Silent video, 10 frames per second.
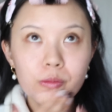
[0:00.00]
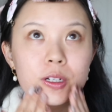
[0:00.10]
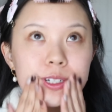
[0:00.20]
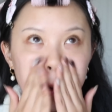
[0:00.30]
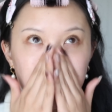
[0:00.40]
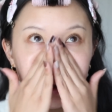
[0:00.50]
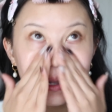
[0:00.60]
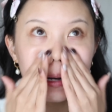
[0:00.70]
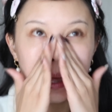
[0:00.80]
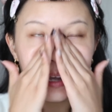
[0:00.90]
which I'm
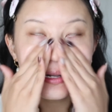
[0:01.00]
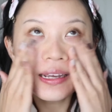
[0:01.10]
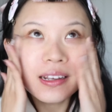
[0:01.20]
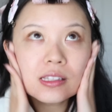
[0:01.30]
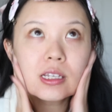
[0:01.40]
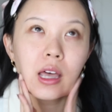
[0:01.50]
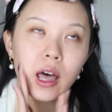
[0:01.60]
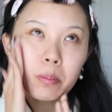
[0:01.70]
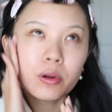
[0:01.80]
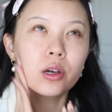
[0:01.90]
planning to
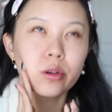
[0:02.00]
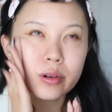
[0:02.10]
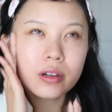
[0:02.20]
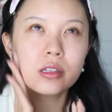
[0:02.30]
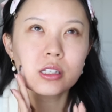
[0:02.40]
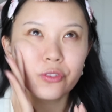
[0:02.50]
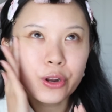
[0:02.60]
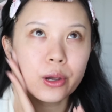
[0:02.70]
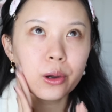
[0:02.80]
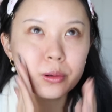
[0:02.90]
upload this
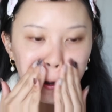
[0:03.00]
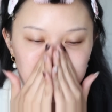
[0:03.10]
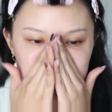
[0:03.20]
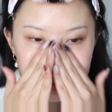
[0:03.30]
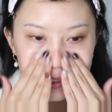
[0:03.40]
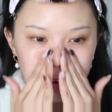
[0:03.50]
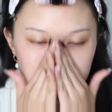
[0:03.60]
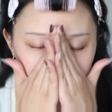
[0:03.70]
video on the 2nd of